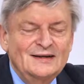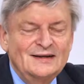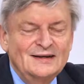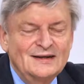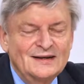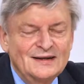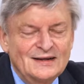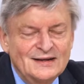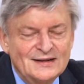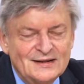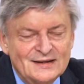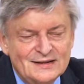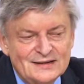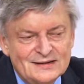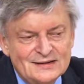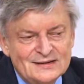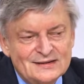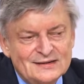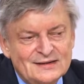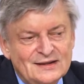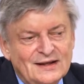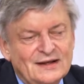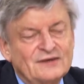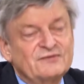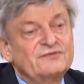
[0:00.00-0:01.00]

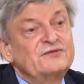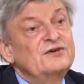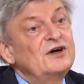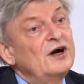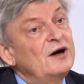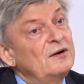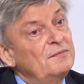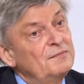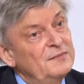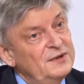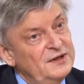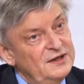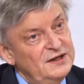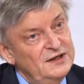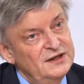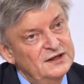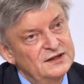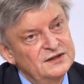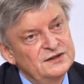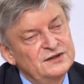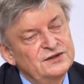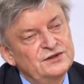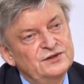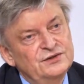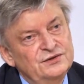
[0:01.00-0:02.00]
And I've come
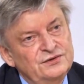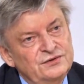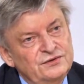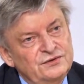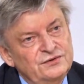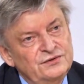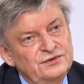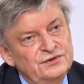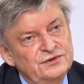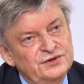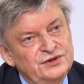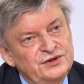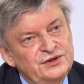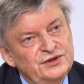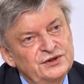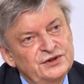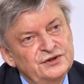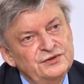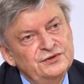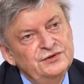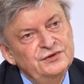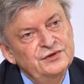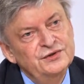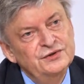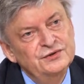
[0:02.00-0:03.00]
here to
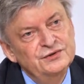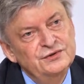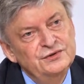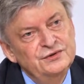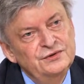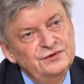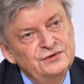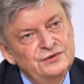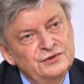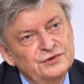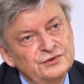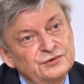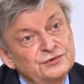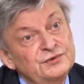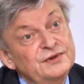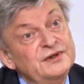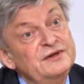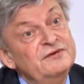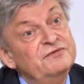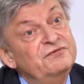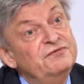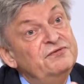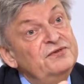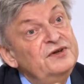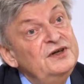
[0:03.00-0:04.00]
show you, to
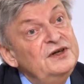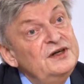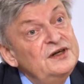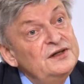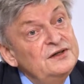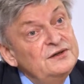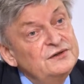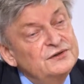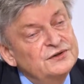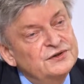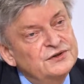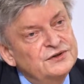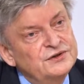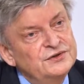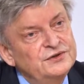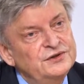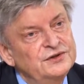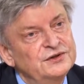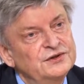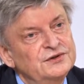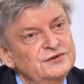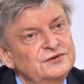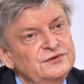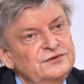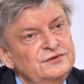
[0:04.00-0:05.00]
reveal to
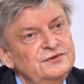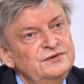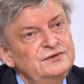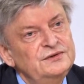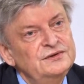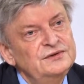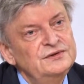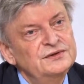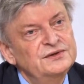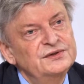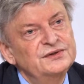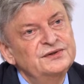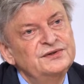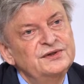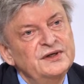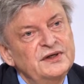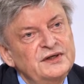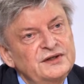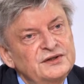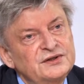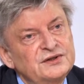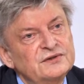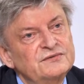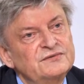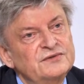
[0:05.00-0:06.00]
you the
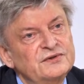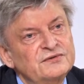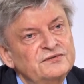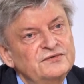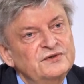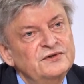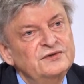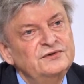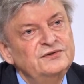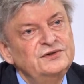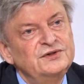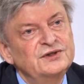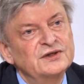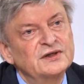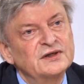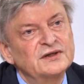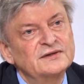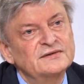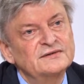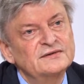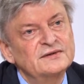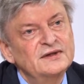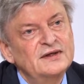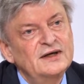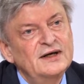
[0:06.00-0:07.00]
things of the future,
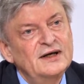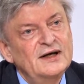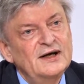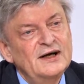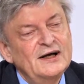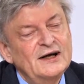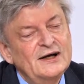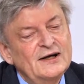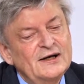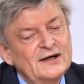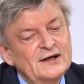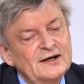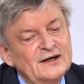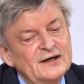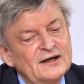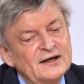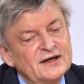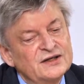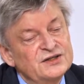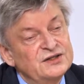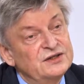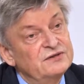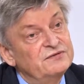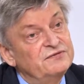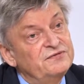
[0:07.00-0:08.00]

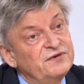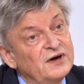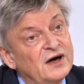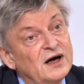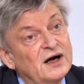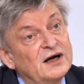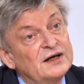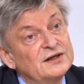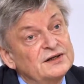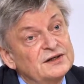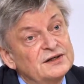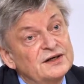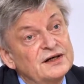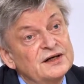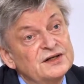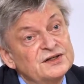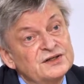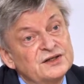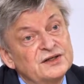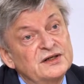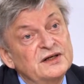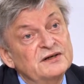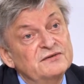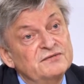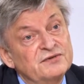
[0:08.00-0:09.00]
as the Father has
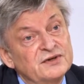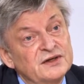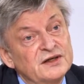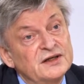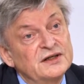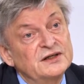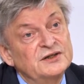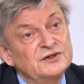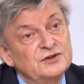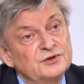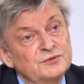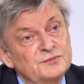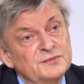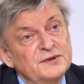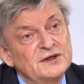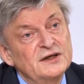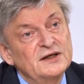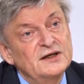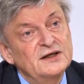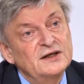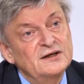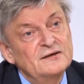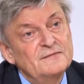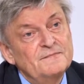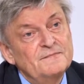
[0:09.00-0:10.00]
given it to me."